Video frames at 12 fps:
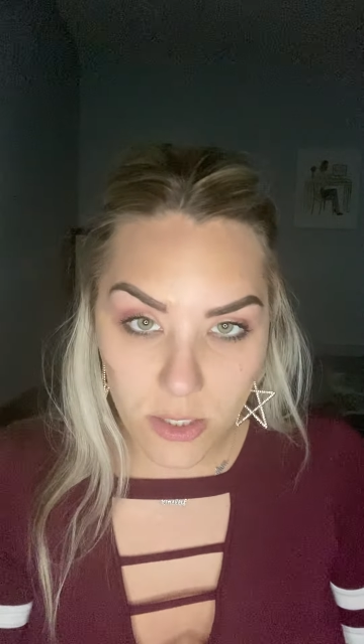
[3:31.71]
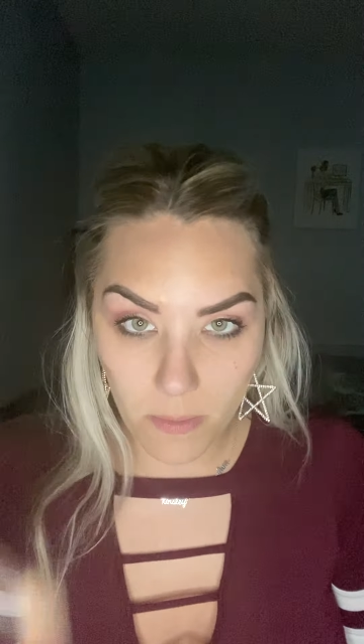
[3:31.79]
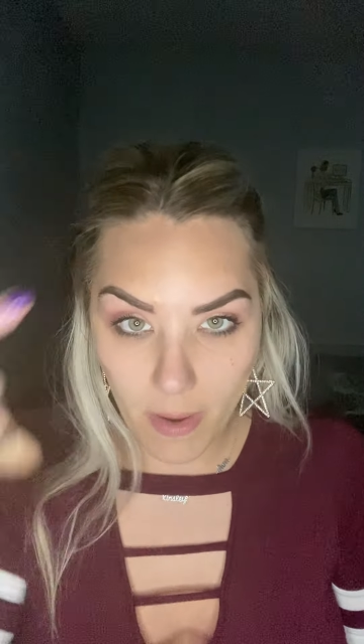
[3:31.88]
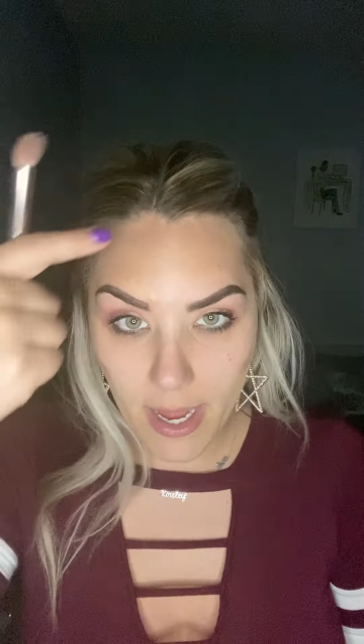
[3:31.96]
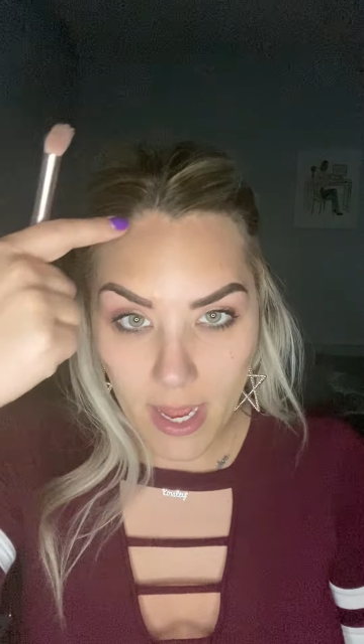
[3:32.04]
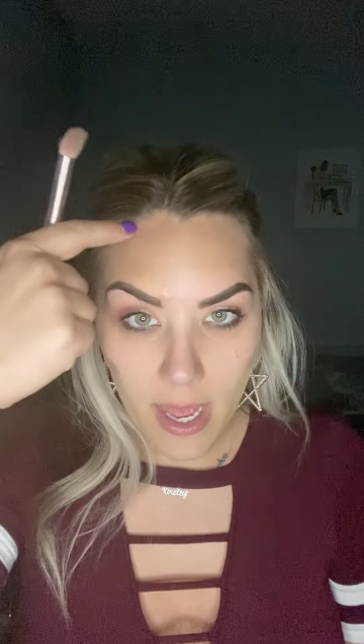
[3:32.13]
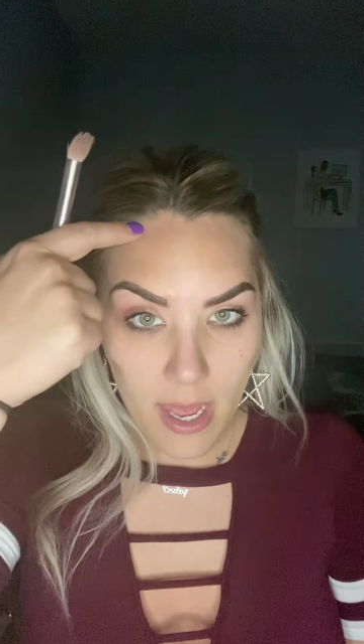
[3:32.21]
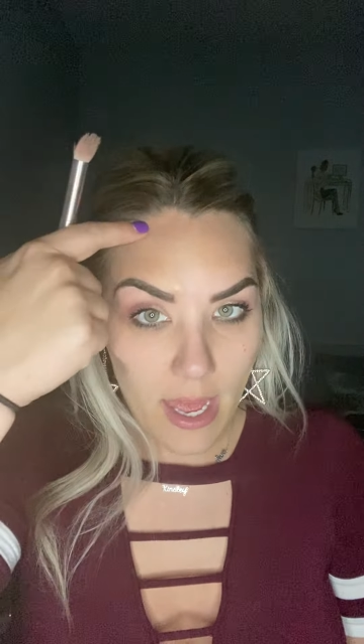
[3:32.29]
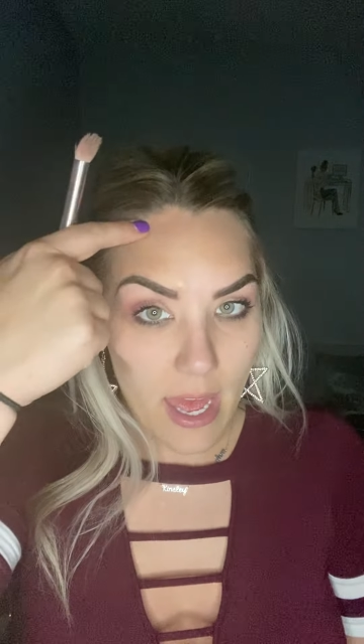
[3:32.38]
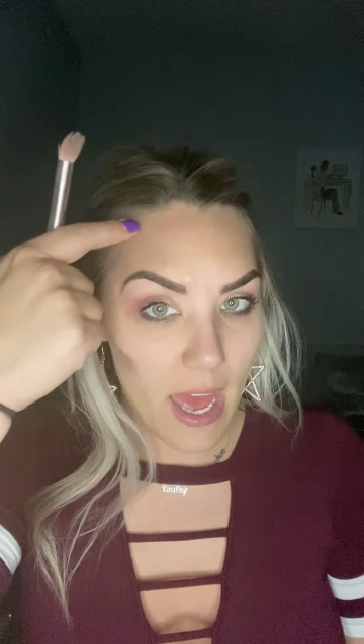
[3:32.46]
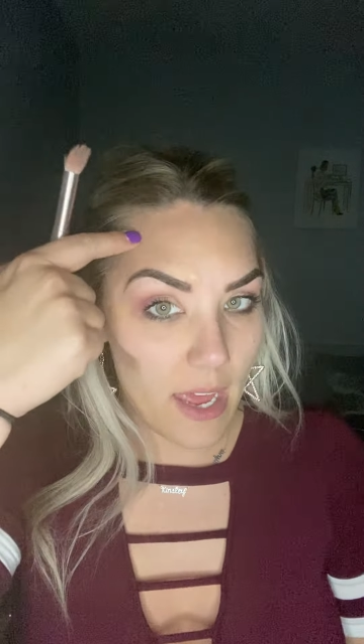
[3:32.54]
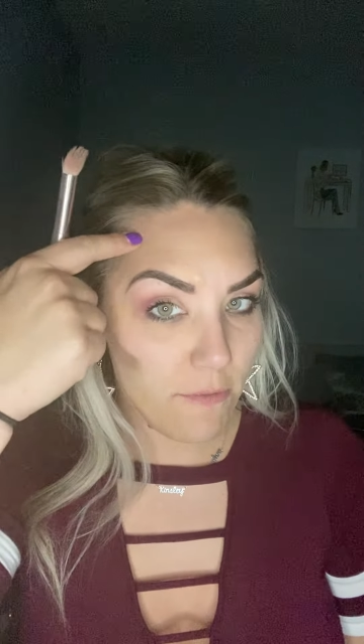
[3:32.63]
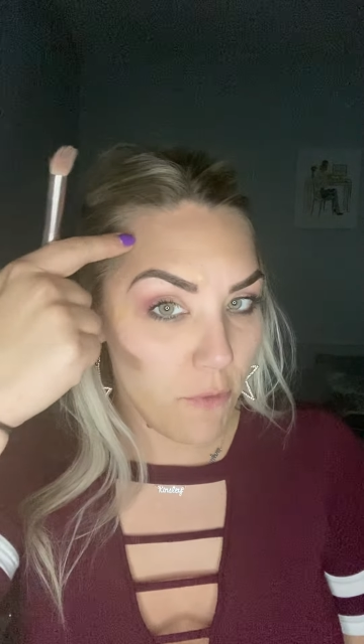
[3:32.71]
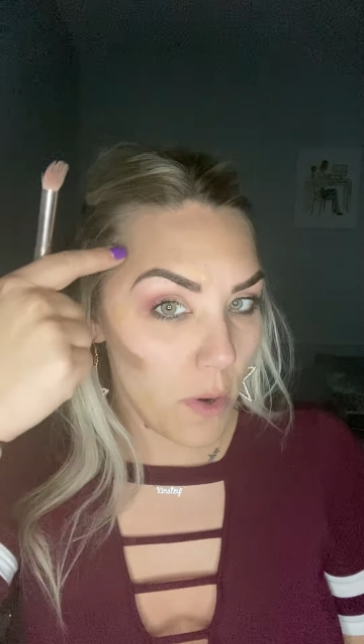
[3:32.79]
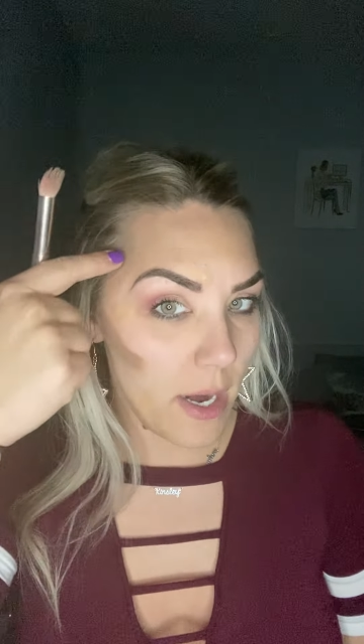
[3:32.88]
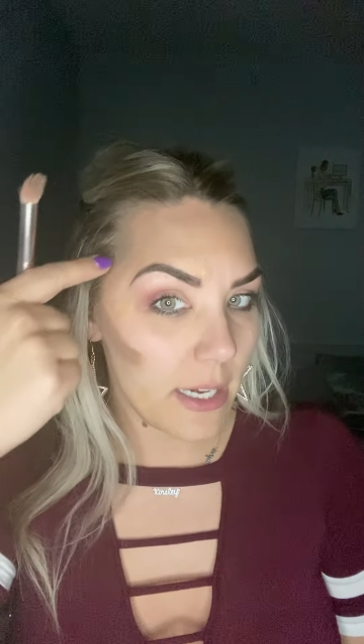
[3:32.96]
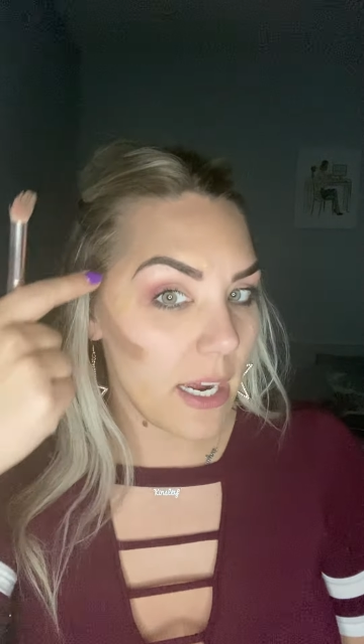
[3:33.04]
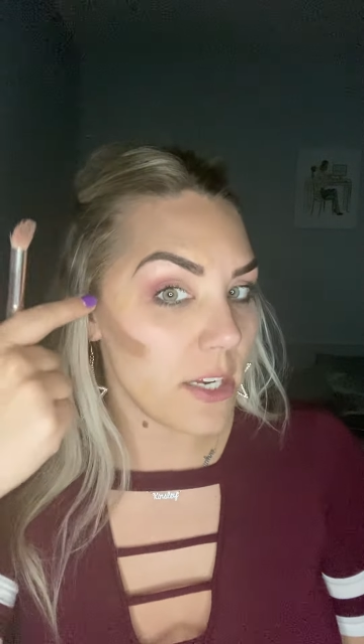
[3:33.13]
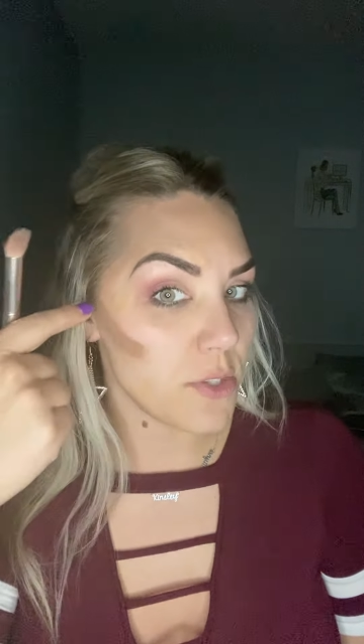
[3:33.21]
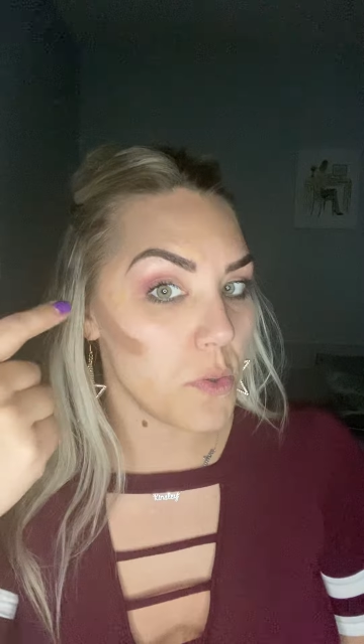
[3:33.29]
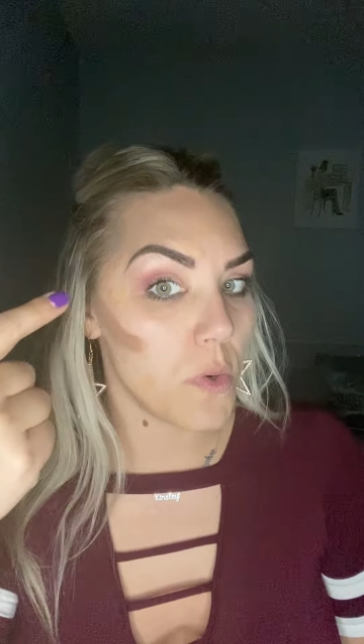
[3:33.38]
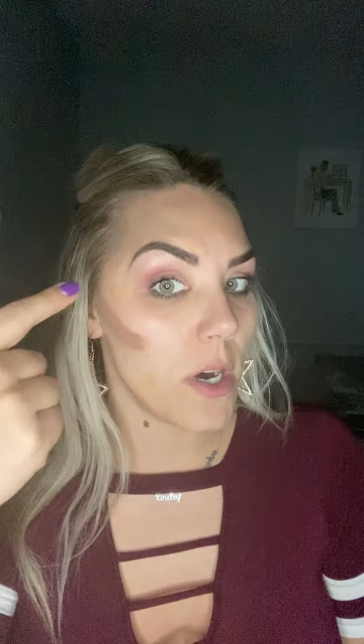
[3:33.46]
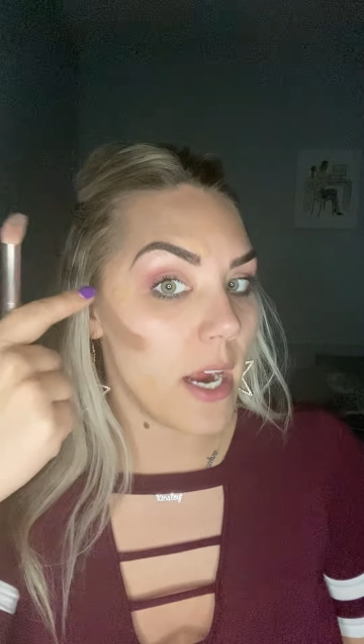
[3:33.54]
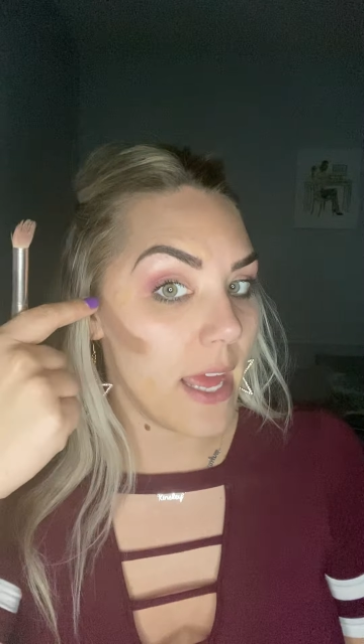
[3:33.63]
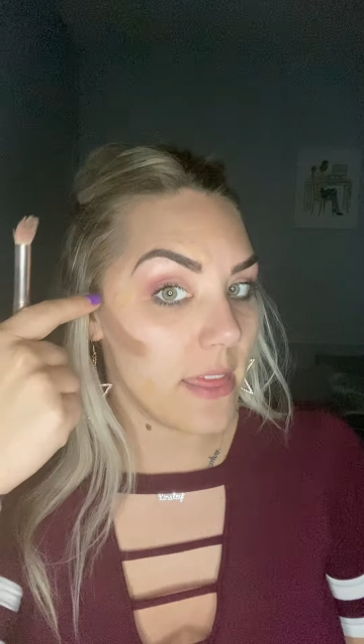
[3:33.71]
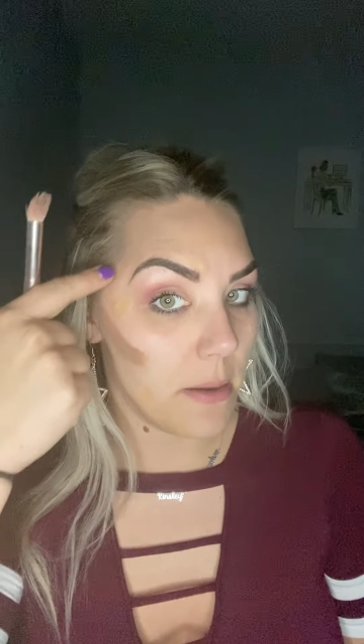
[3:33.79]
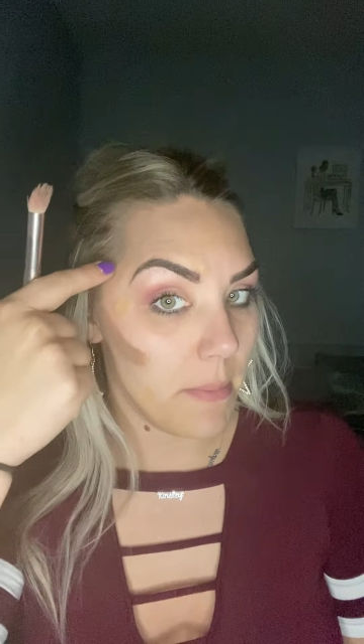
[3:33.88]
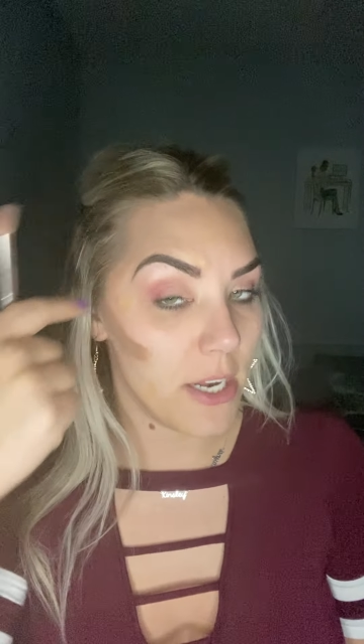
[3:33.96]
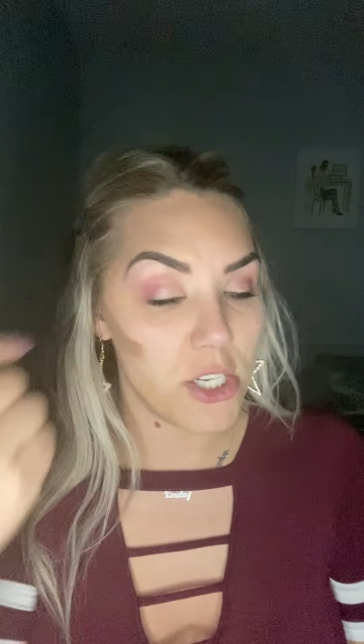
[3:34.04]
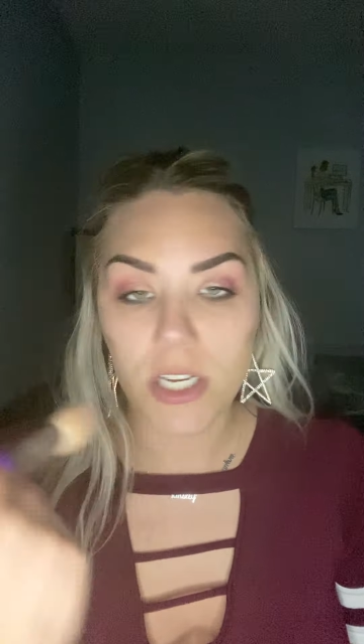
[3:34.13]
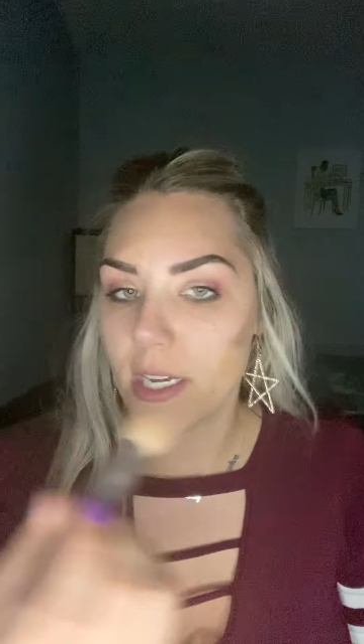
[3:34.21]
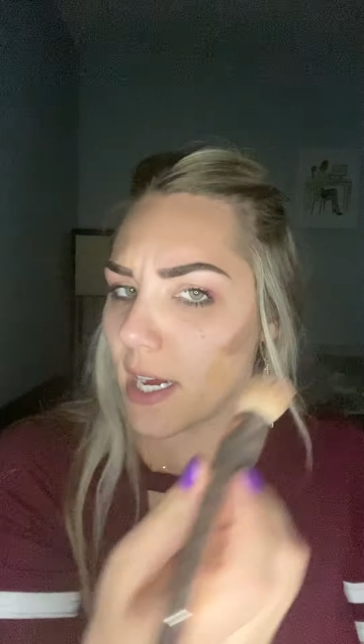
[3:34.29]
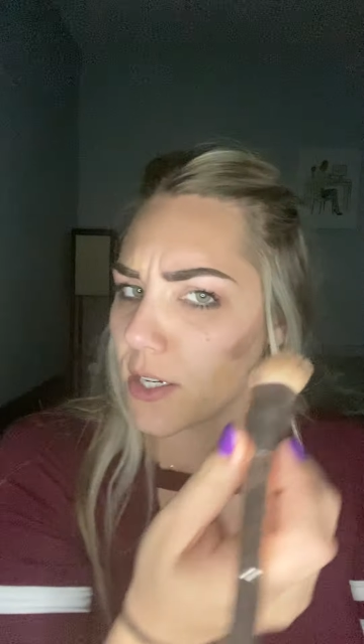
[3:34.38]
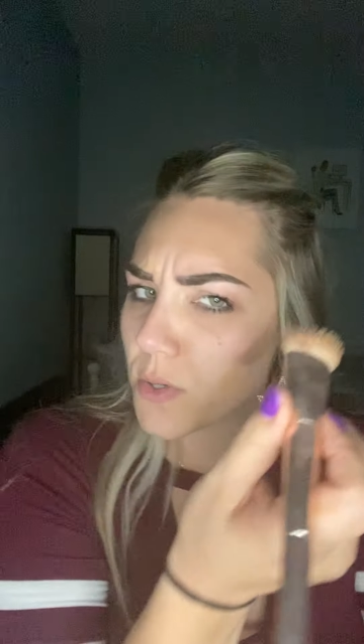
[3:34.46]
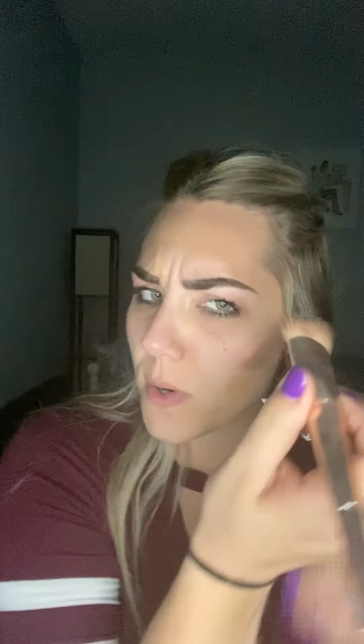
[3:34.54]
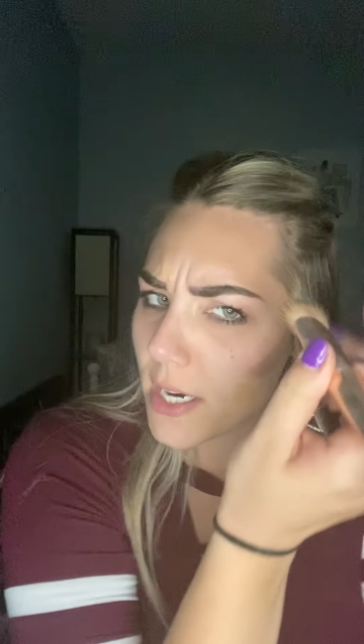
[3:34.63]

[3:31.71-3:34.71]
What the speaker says: So my forehead contour and then my cheek contour,